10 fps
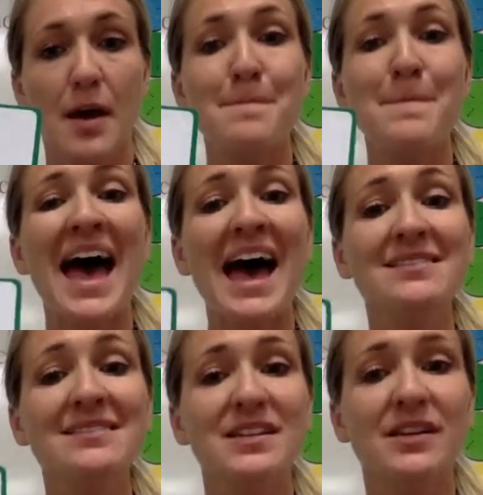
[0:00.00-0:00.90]

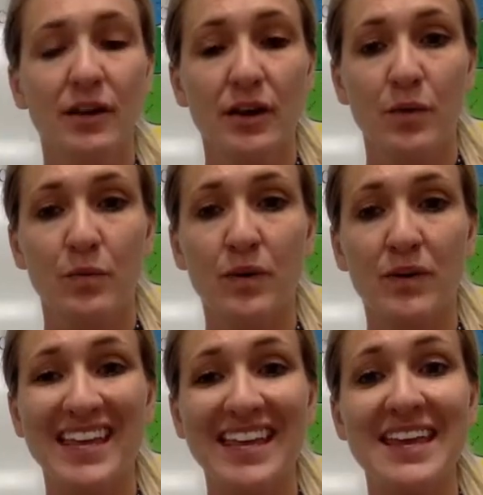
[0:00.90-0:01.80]
Pet, where
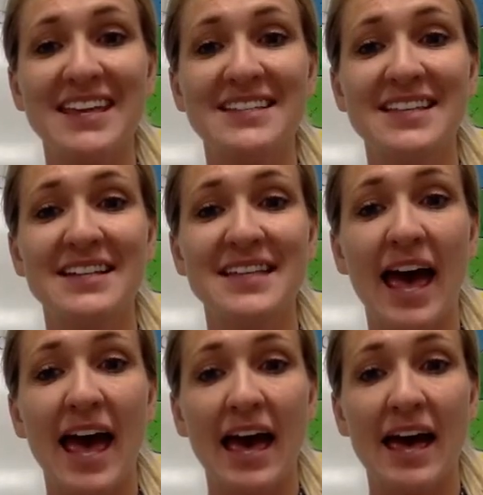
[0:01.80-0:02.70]
the E says
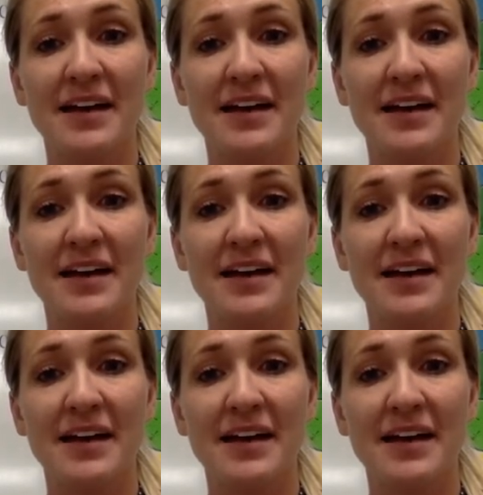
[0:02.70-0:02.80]
eh.